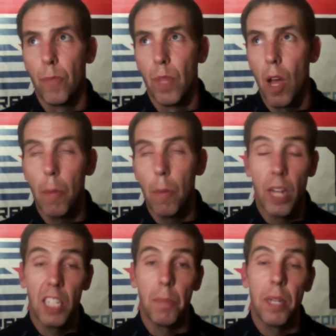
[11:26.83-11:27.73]
almost
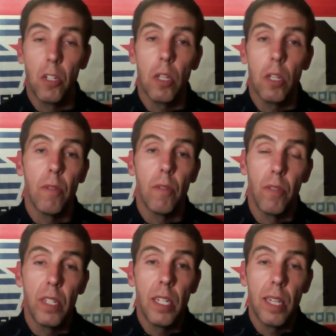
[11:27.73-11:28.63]
exponential level of
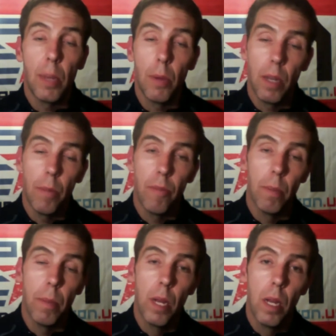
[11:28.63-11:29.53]
fatigue that would come
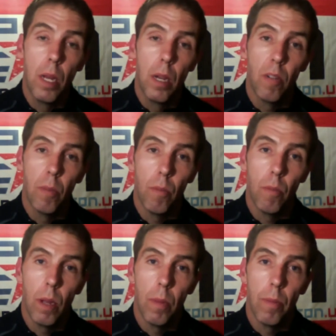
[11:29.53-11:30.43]
from
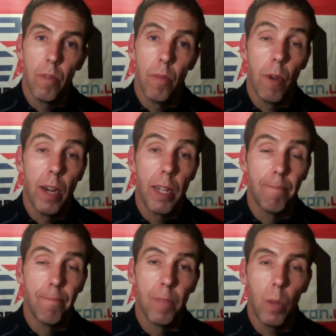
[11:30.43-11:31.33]
running.
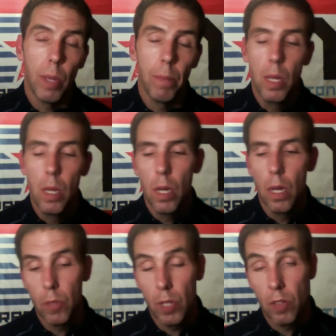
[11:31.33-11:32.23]
Okay,
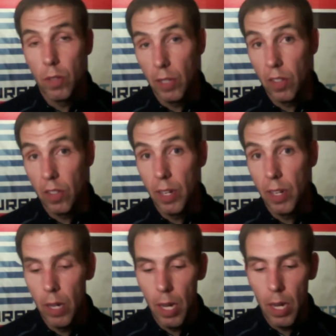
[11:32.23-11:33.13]
so that's
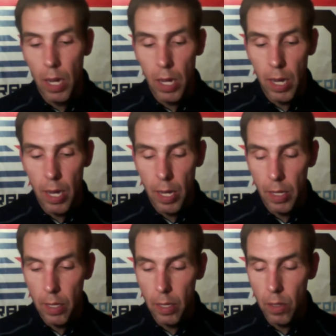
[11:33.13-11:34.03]
there.
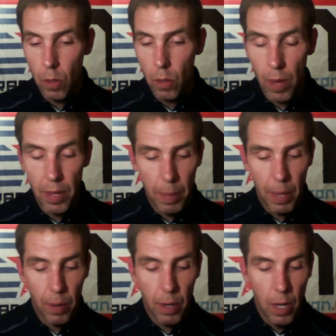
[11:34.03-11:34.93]
And so I think
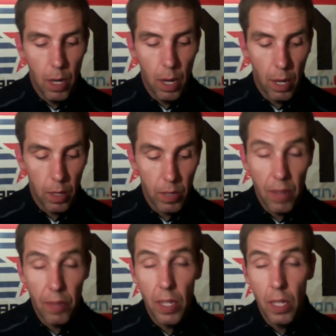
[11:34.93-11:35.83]
about
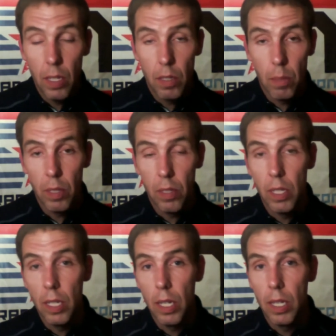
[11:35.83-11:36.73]
safety,
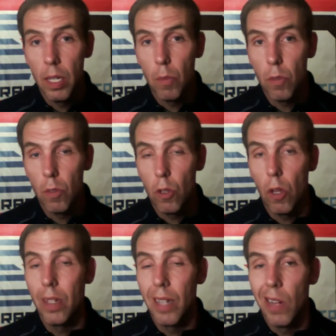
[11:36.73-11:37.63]
simplicity, and then we'll just
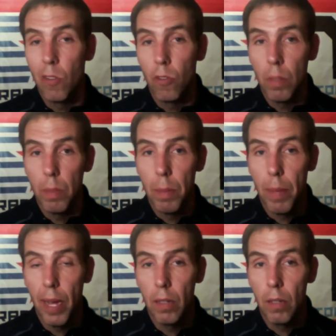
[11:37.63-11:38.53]
call it downstream
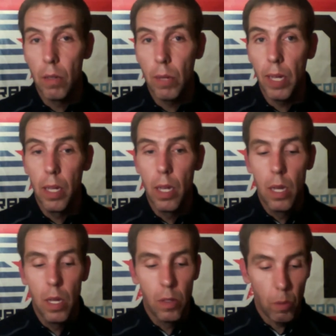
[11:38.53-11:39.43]
impact. Okay,
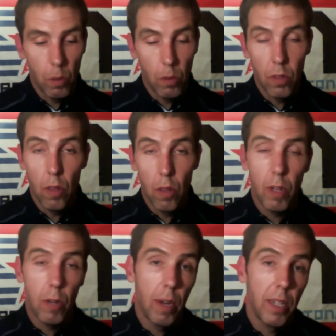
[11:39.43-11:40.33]
so those are the
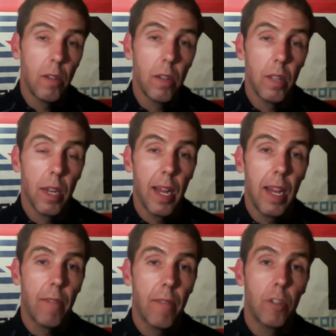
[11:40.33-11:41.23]
3 criteria that I
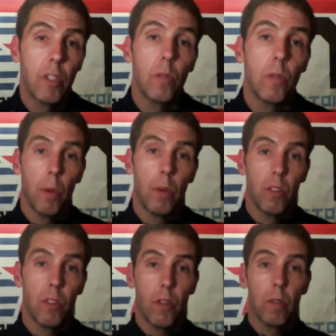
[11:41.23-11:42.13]
have for choosing a
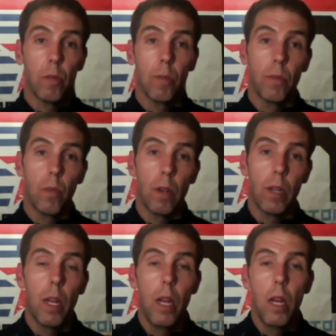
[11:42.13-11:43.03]
bonus for you. All
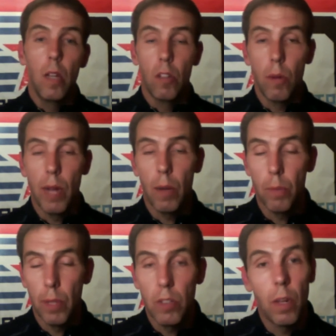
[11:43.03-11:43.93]
right. So
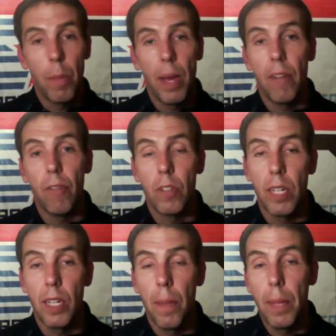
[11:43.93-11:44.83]
now let's step back for a
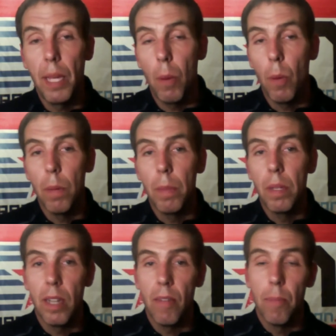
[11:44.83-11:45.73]
second and think about what it
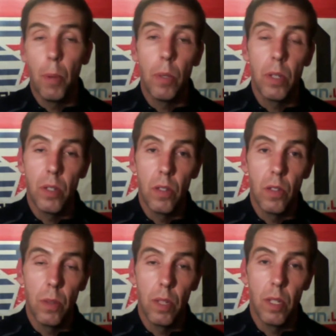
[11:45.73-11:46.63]
means to have
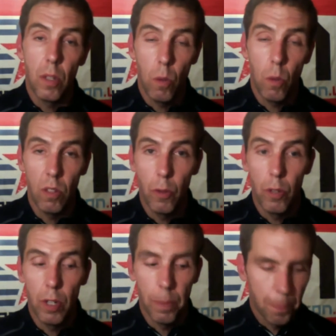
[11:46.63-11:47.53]
bonuses within the course of your
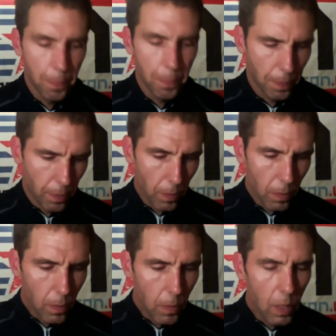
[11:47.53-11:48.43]
year.
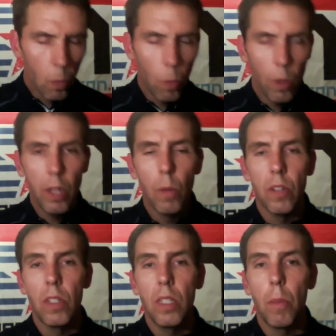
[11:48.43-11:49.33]
Where do you want
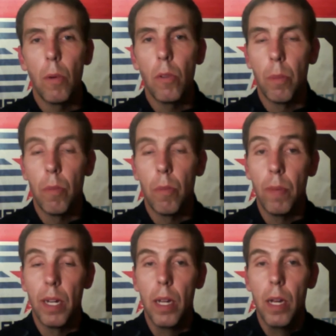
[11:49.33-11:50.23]
to see the most
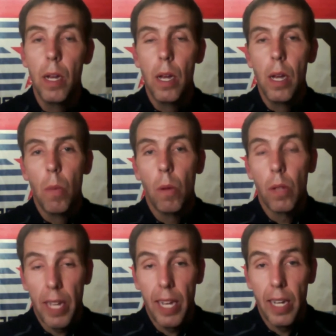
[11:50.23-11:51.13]
improvement?
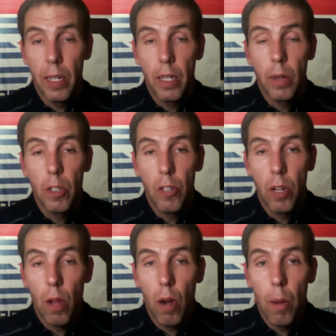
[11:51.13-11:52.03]
Well, again, in
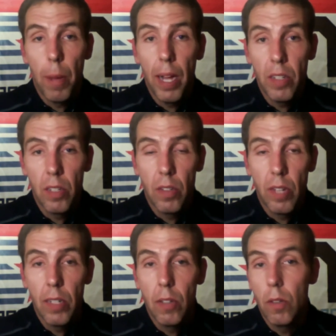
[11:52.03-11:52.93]
general, our bias
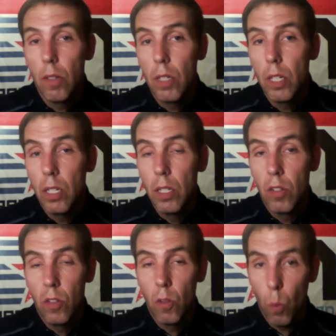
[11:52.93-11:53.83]
inside Endurance Nation
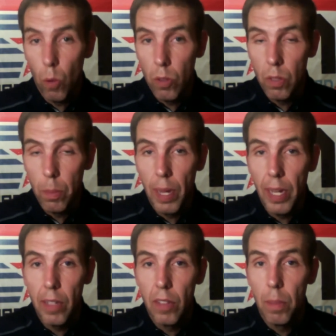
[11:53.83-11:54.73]
is towards the
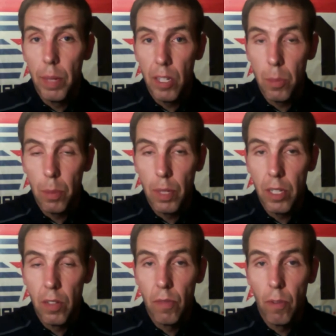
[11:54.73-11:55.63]
bike. It's the biggest
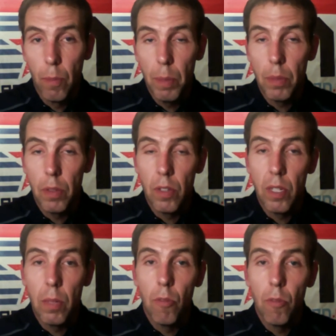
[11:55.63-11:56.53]
place for people to see
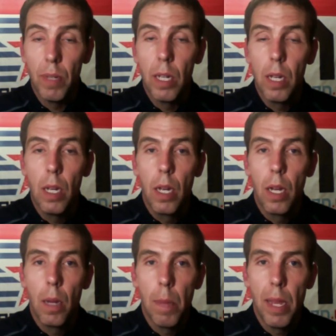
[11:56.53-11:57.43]
improvement,
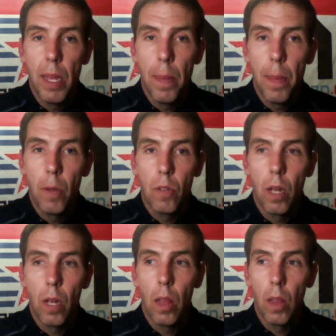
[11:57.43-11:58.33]
and there's
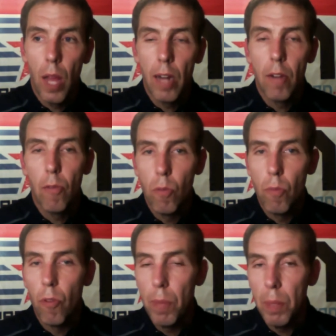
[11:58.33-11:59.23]
a lot of
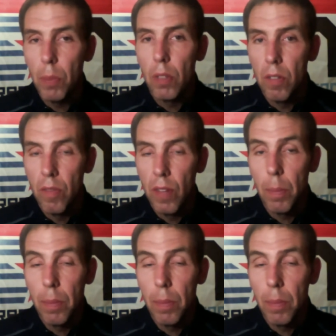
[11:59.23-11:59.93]
room for people to develop